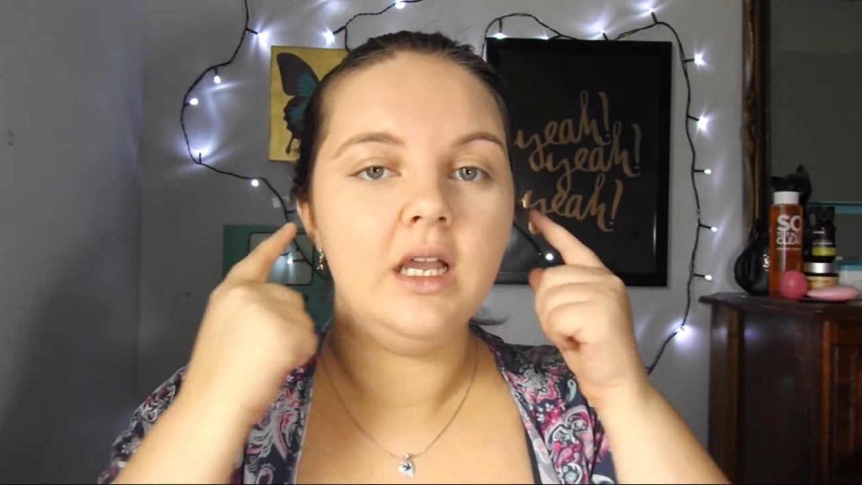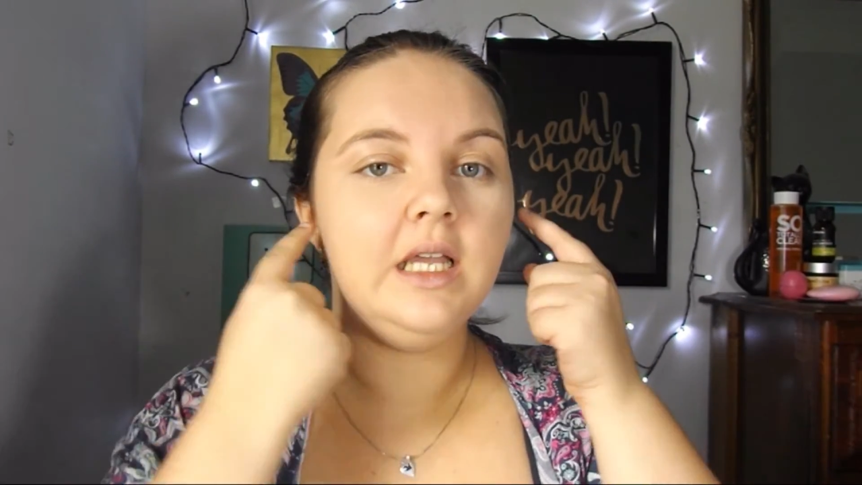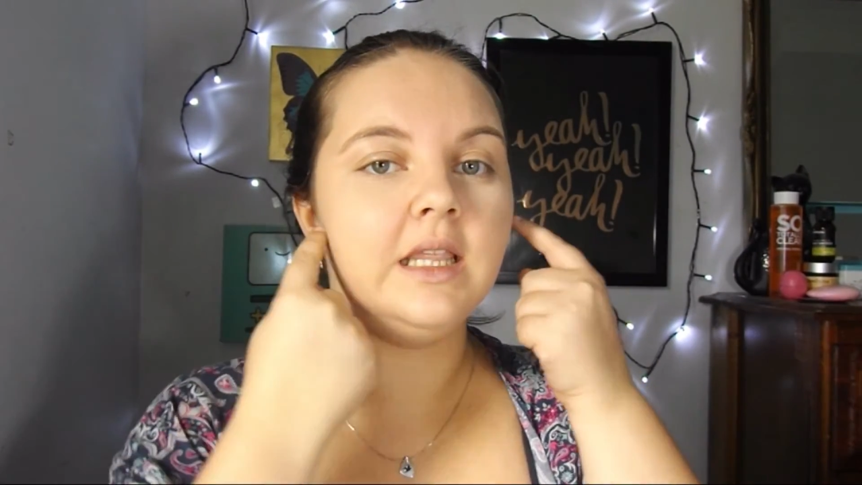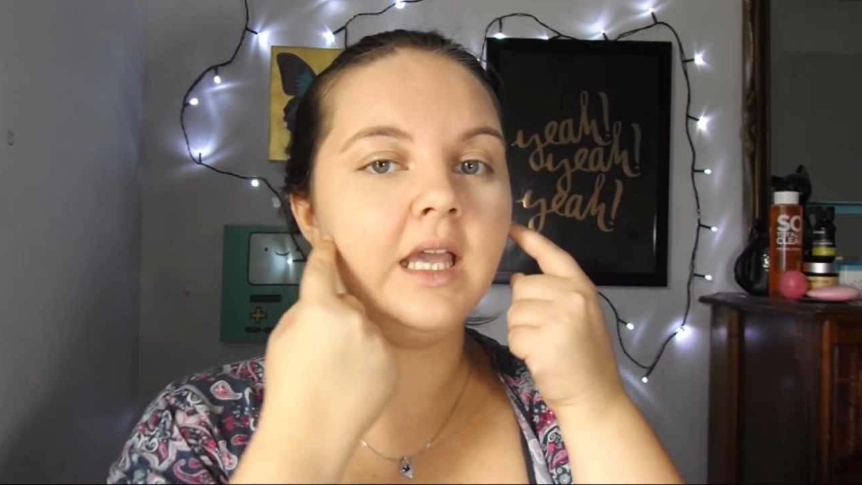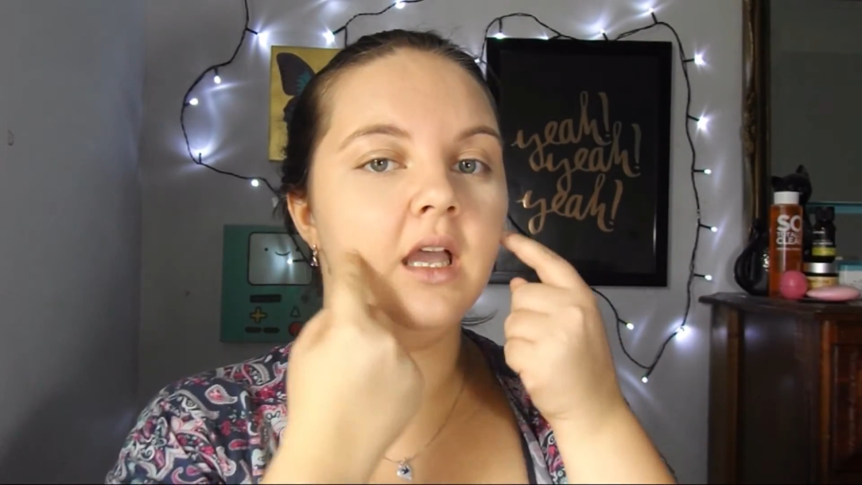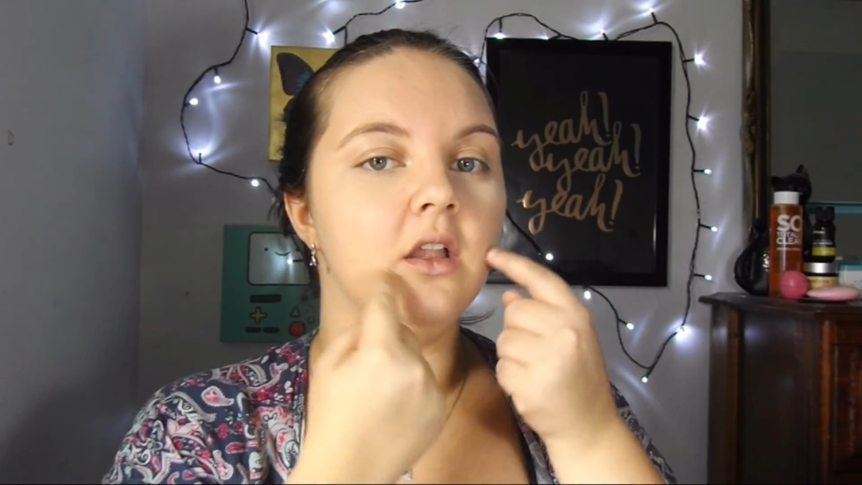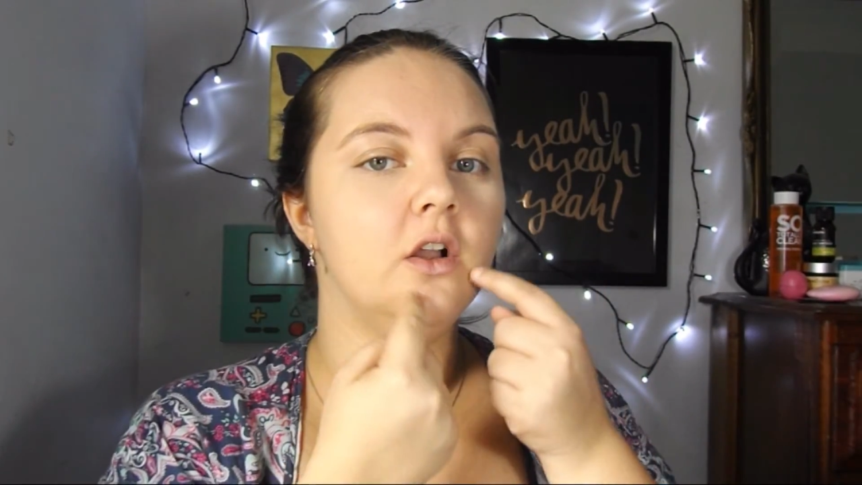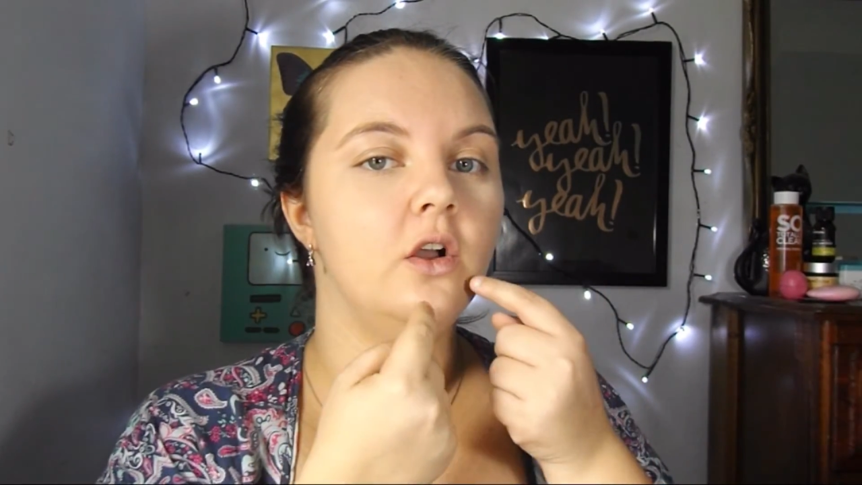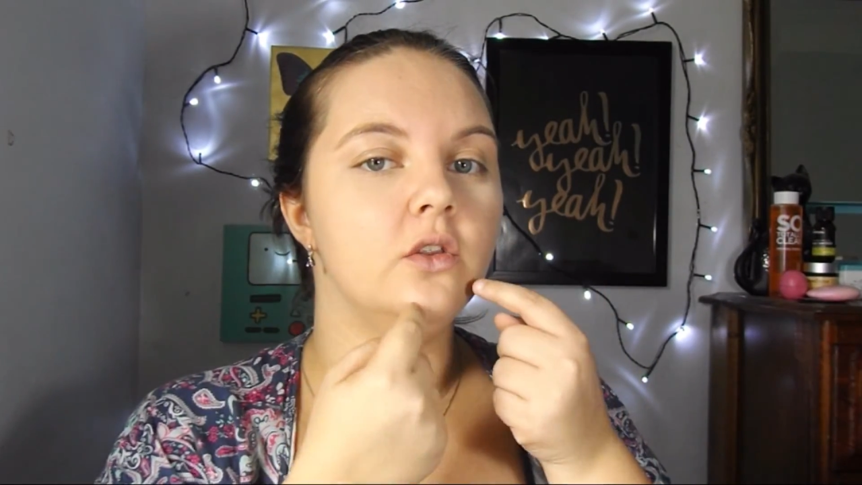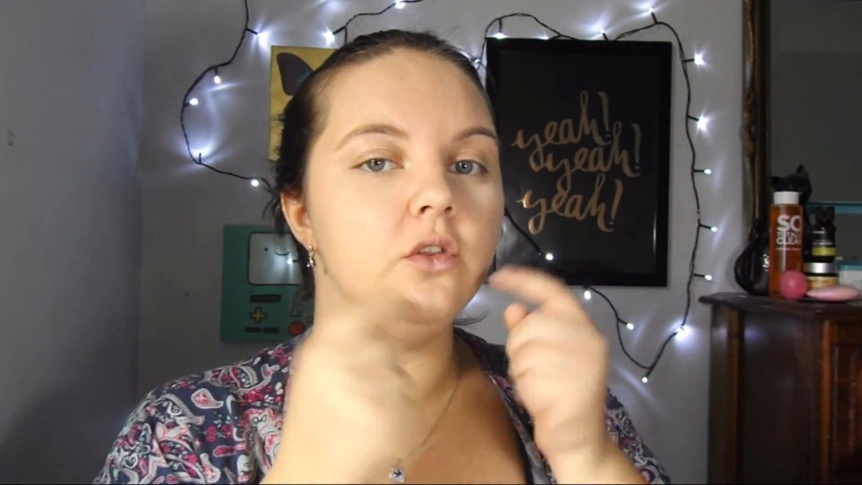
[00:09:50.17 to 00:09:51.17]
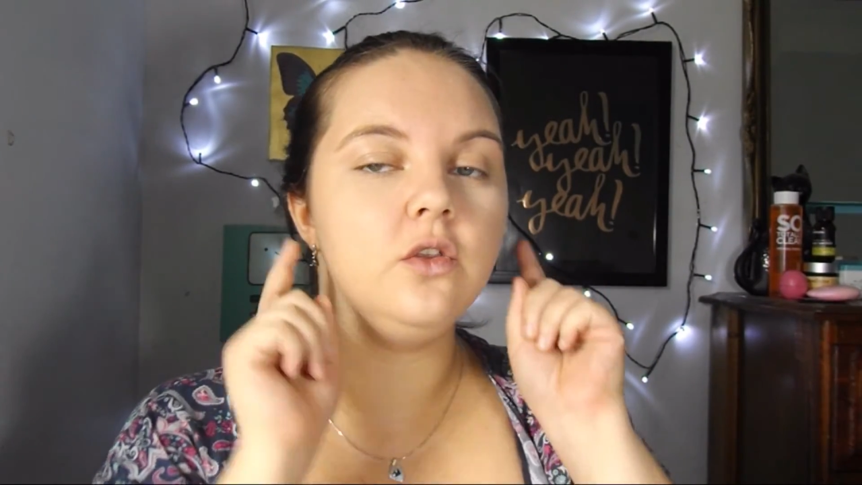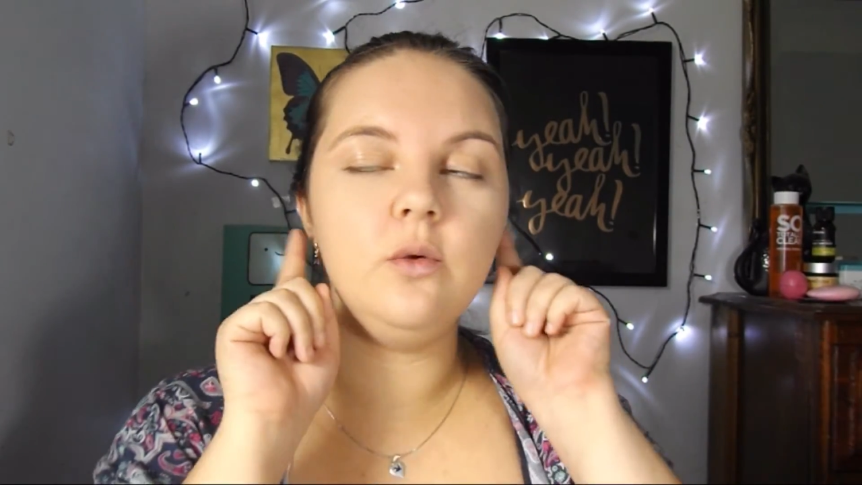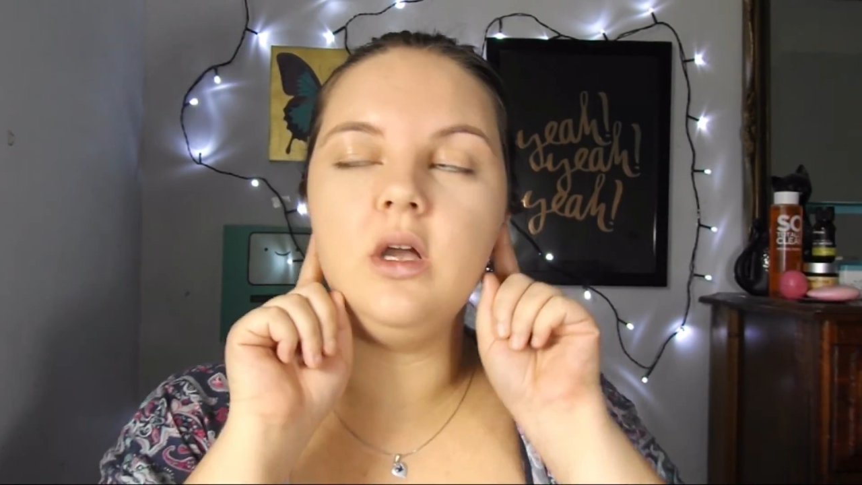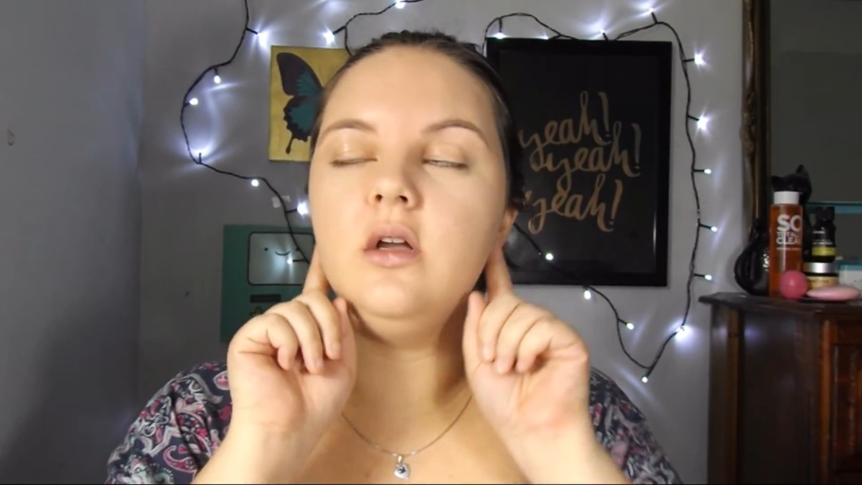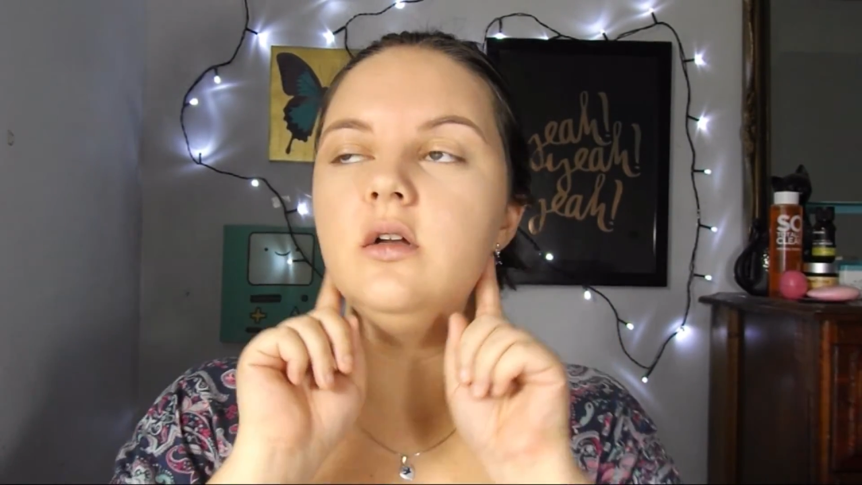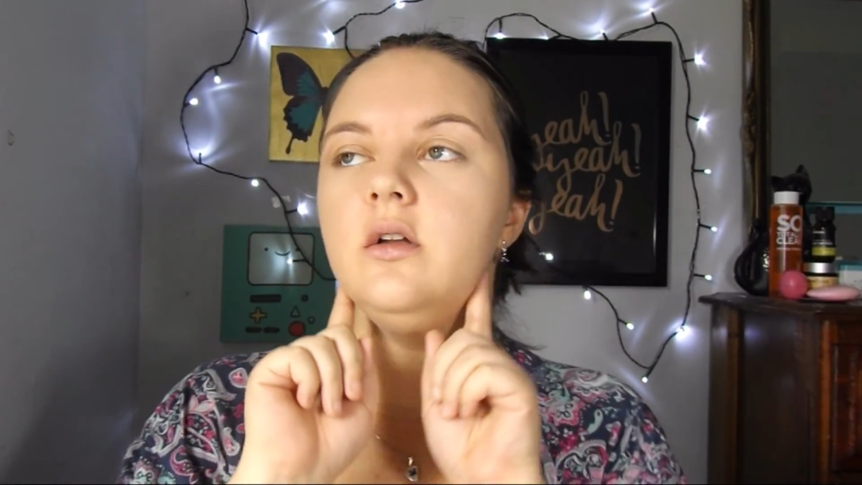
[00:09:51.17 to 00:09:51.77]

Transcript: It's how to contour,